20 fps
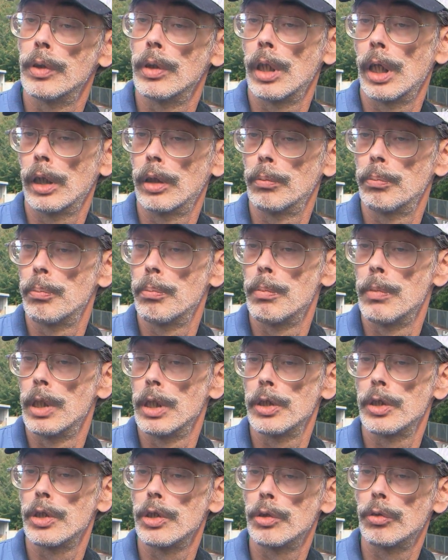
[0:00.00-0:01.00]
And like,
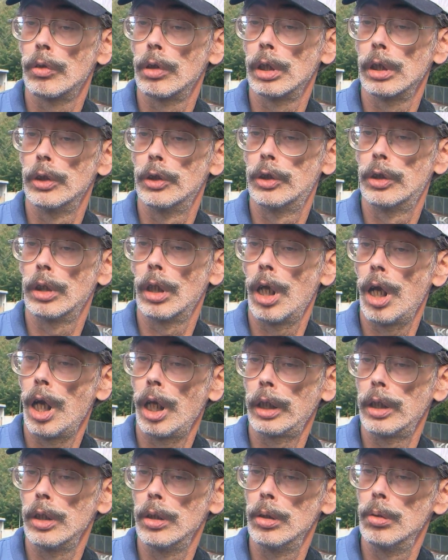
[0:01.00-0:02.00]
this is really
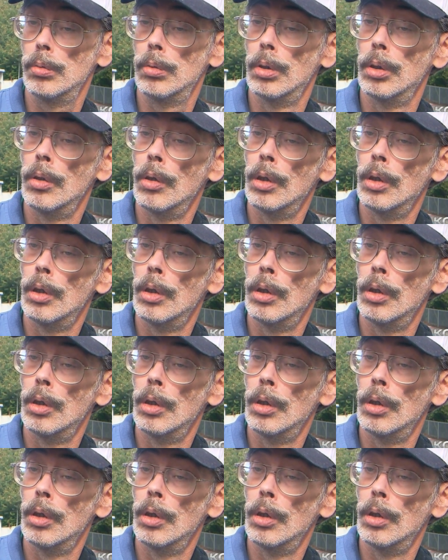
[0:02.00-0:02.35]
shocking.